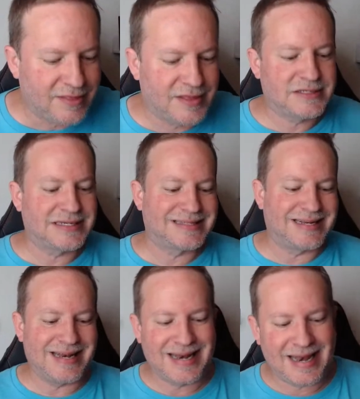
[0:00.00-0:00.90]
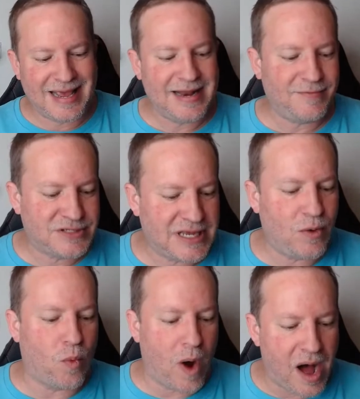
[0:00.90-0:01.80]
This is the
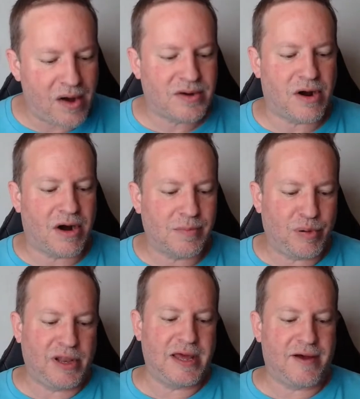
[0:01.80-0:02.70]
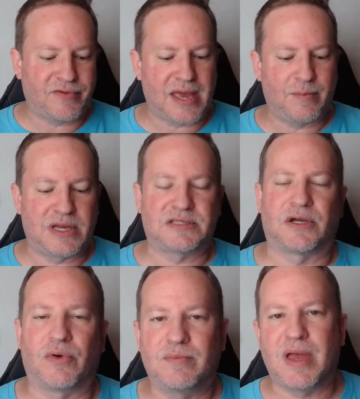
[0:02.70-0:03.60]
NFC wildcard playoff game against
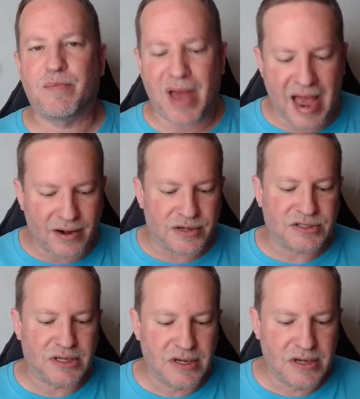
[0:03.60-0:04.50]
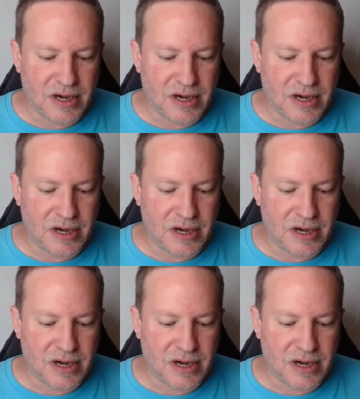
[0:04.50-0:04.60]
the Green Bay Packers